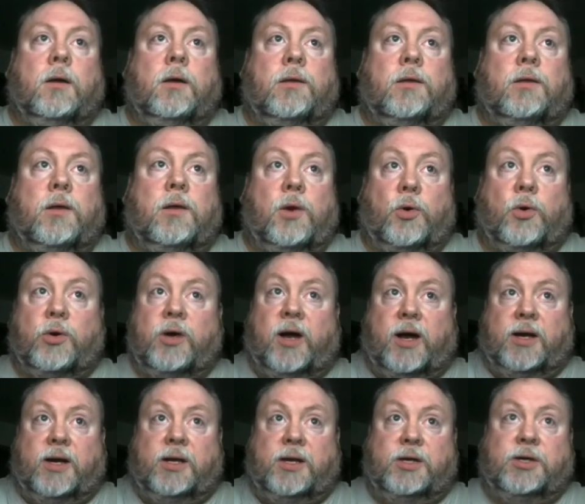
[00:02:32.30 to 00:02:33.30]
"The Lord
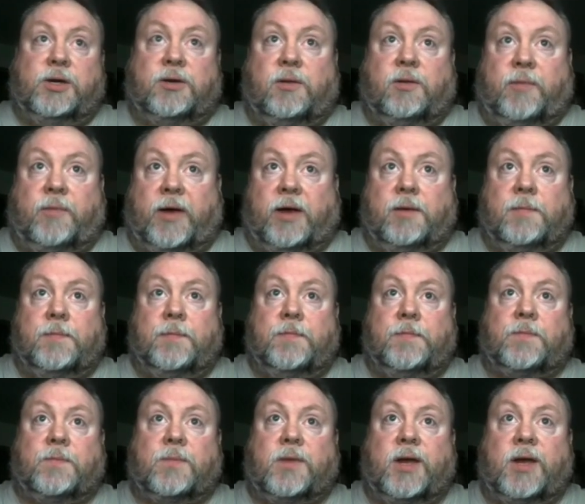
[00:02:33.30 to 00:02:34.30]
God took the man
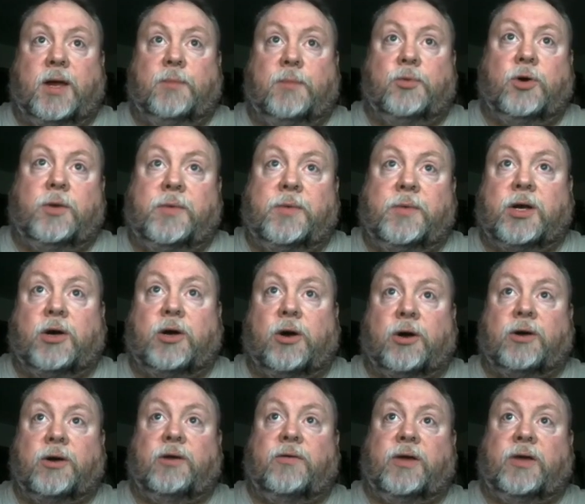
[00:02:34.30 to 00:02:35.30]
and put him in the
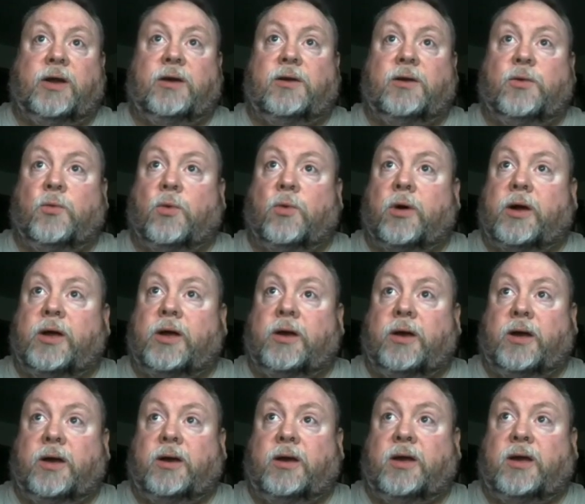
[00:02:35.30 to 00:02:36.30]
Garden of Eden to work
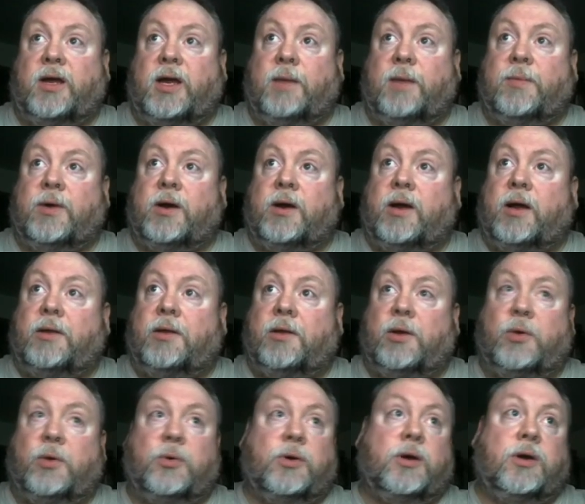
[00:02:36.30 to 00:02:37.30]
it and to keep it. And the
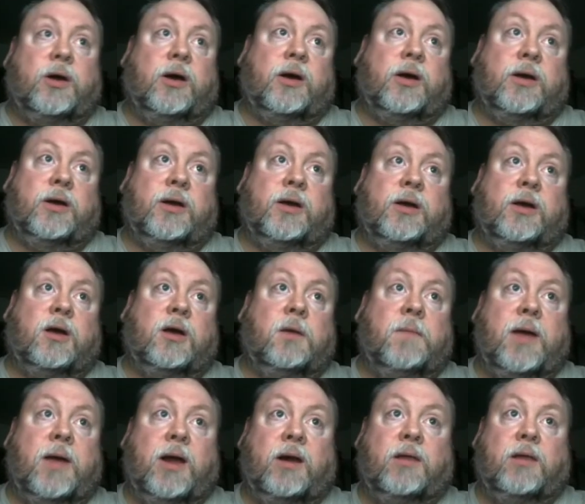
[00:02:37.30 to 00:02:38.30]
Lord God
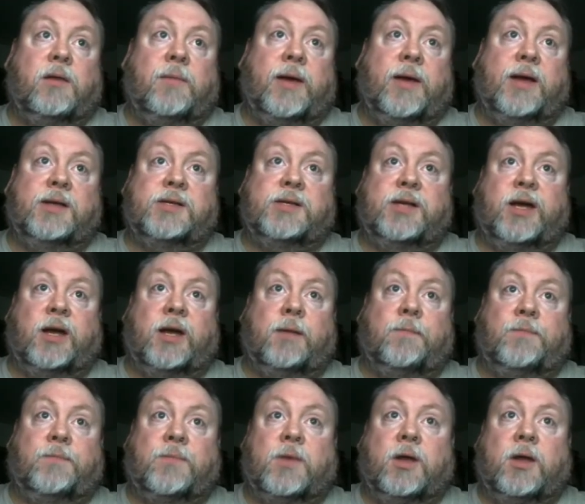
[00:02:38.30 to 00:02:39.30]
commanded the man, saying,
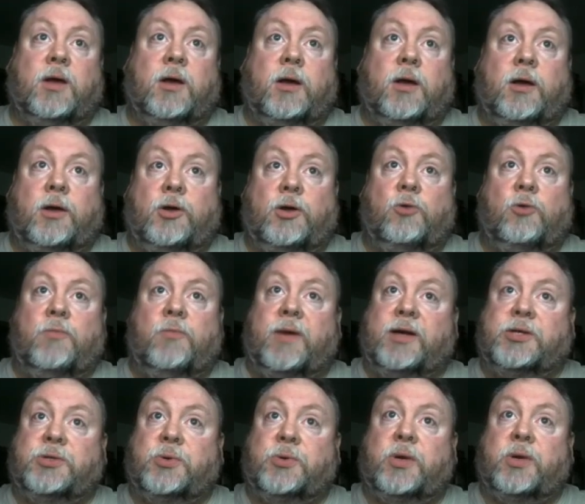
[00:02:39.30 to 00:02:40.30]
'You may
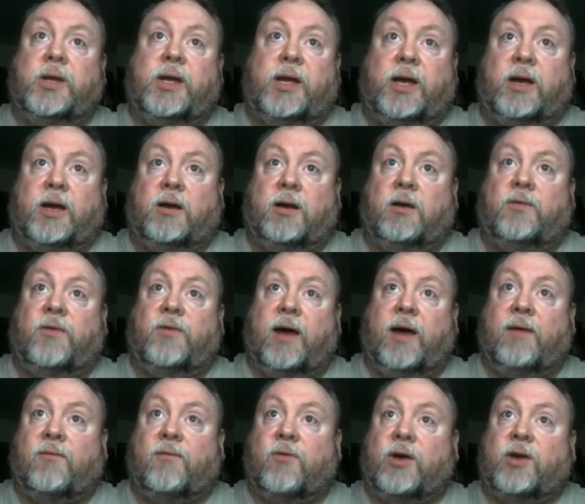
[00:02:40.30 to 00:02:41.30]
surely eat of
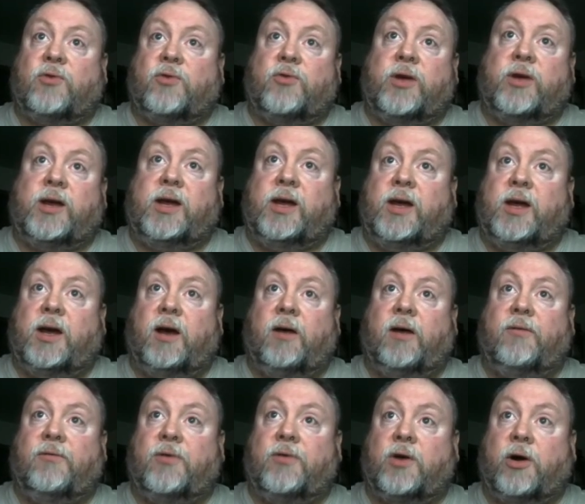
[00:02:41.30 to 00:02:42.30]
every tree
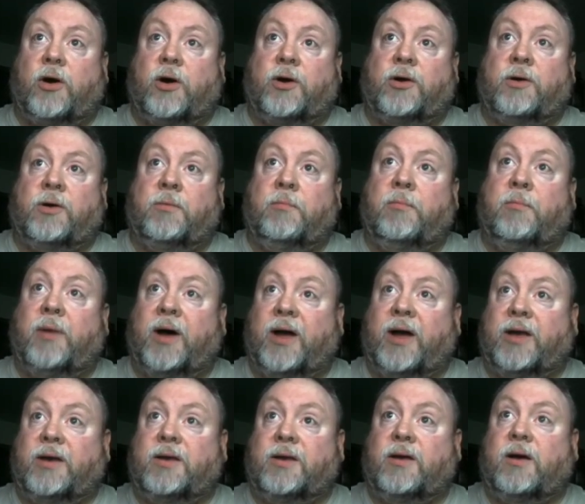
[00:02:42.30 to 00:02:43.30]
of the garden,
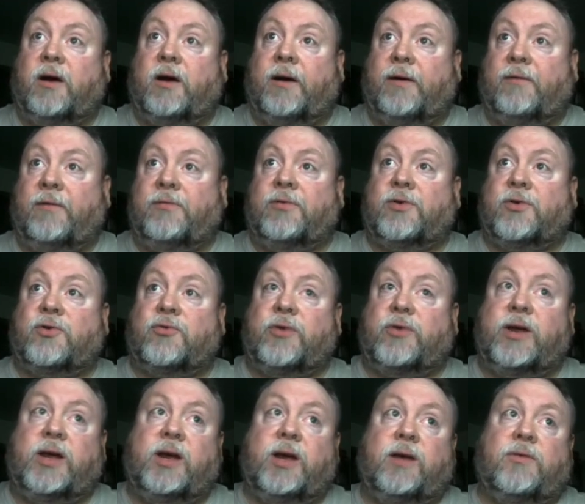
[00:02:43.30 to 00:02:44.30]
but of the
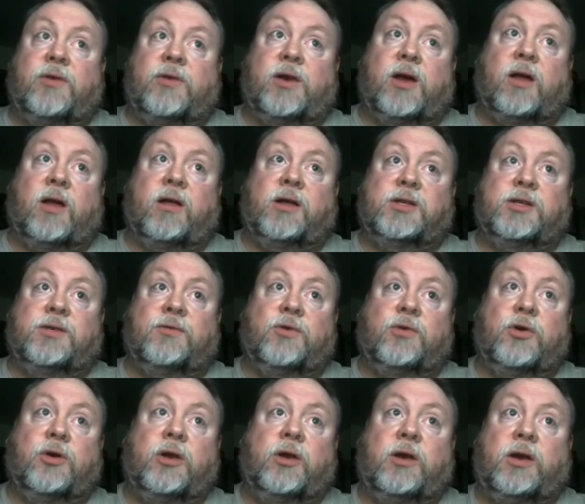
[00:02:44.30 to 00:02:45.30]
tree of the knowledge of
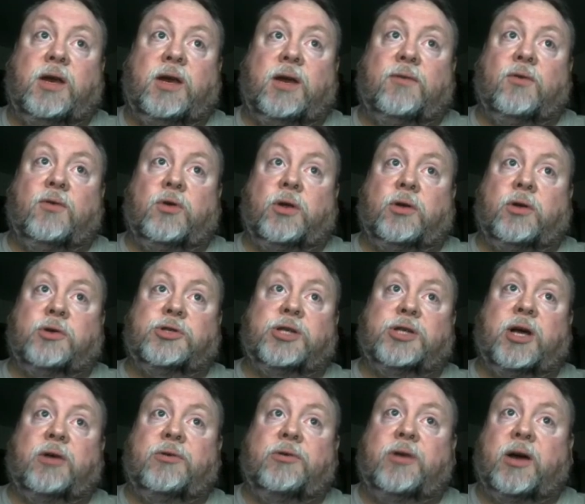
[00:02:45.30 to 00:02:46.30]
good and evil you
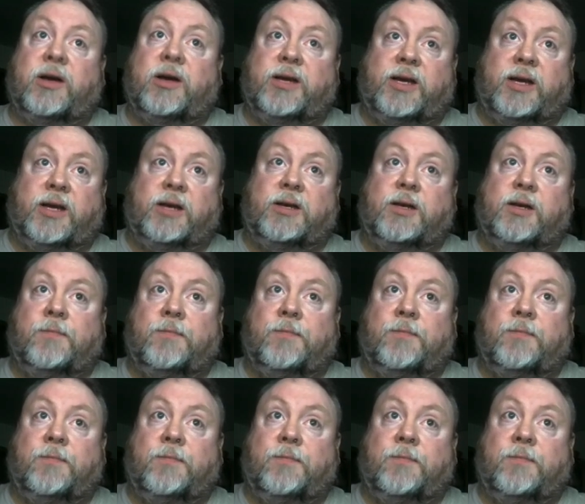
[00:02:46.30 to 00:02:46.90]
shall not eat.